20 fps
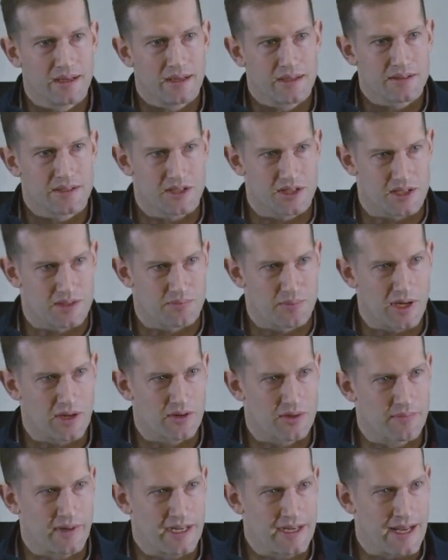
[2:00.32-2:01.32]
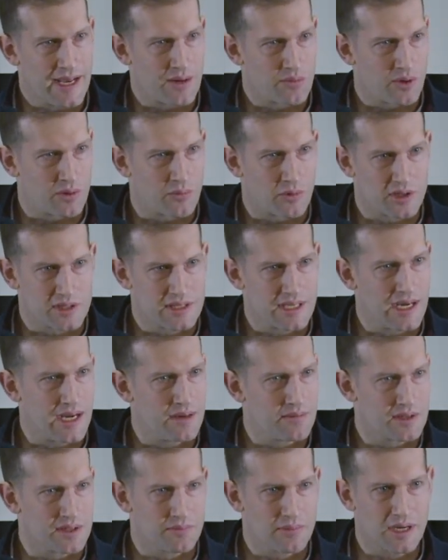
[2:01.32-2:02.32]
to just be with my dad one more
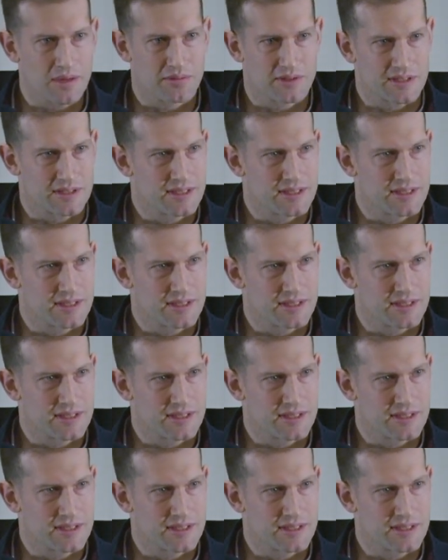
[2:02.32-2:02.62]
time, to be able to